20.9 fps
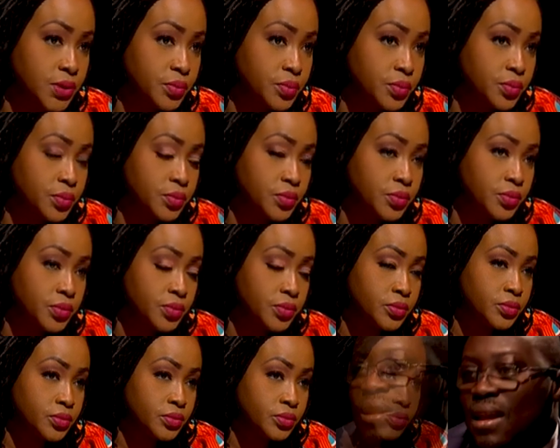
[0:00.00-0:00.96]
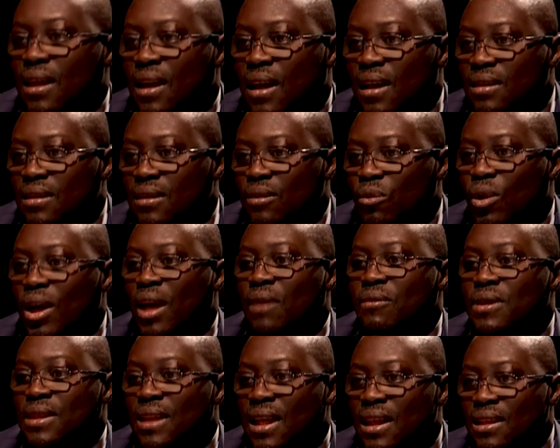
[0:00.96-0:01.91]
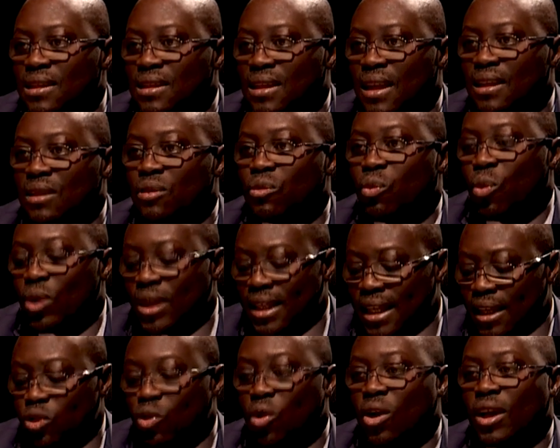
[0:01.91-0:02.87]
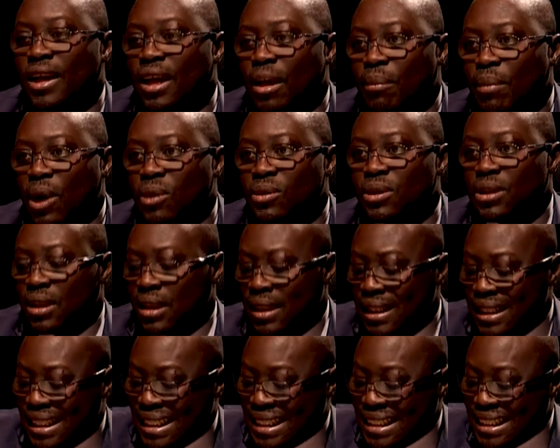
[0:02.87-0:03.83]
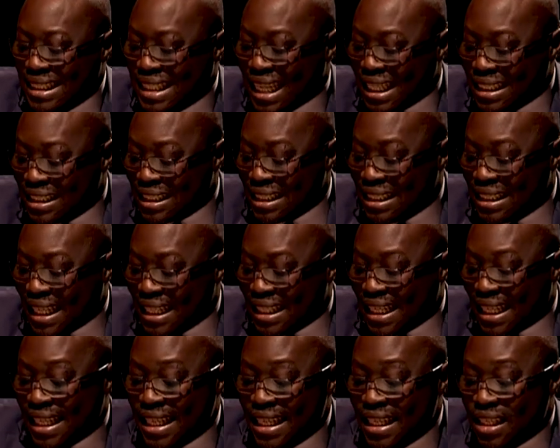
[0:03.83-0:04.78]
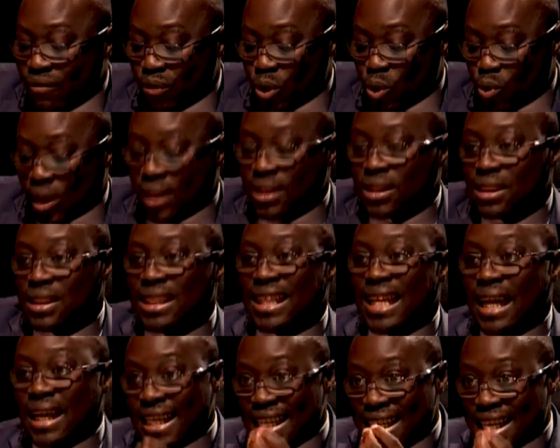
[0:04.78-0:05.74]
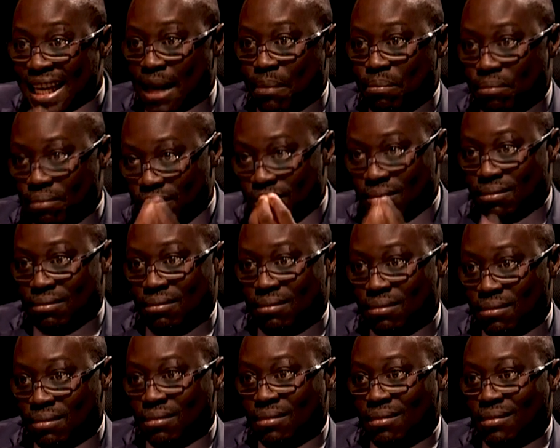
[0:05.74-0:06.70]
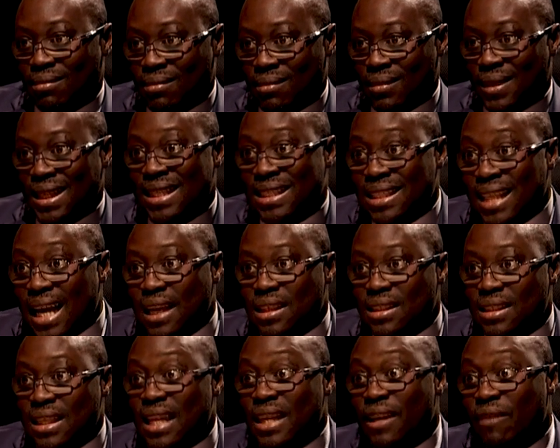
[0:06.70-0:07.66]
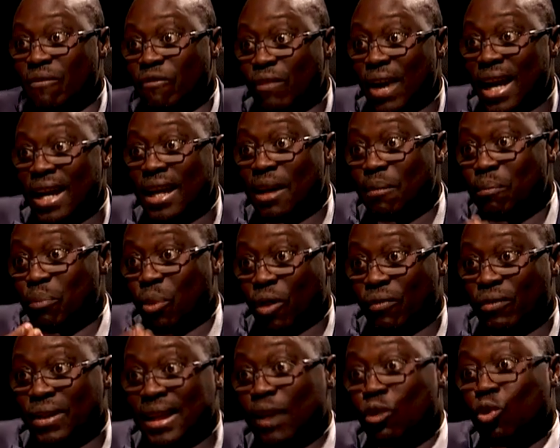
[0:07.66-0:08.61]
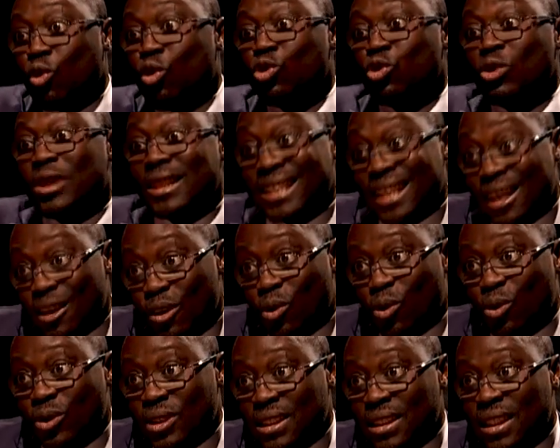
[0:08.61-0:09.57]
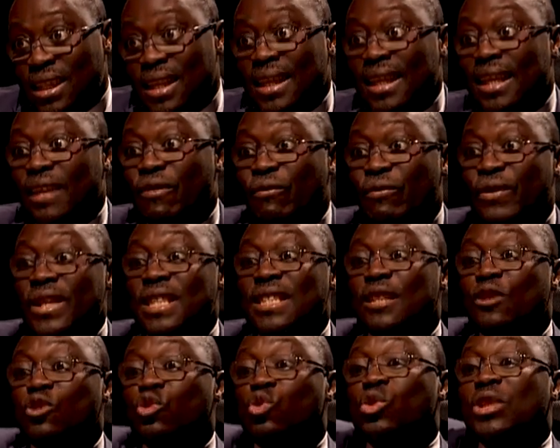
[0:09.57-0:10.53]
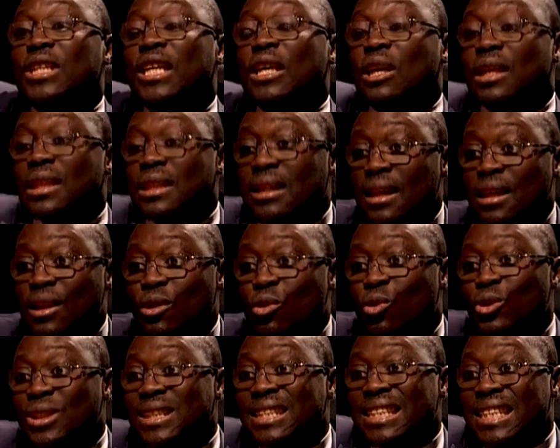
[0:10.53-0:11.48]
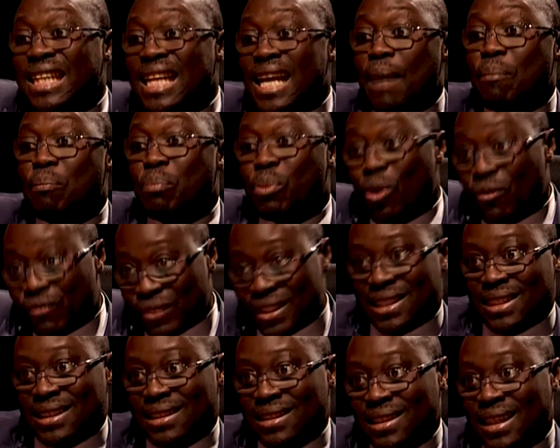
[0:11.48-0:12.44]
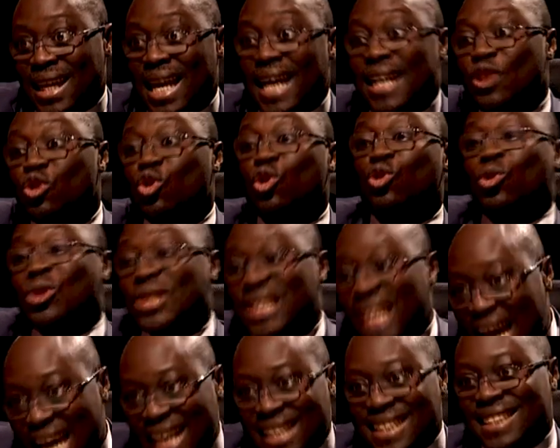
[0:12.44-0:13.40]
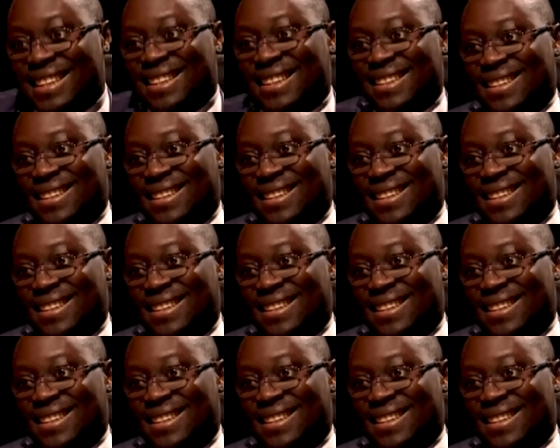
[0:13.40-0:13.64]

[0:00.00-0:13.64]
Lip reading: No, I haven't said that. What I've said is that what they are talking about, that the individuals, their income is taxed, and the final profit that goes to the telcos, it feeds into the telcos their profit, and it's also taxed.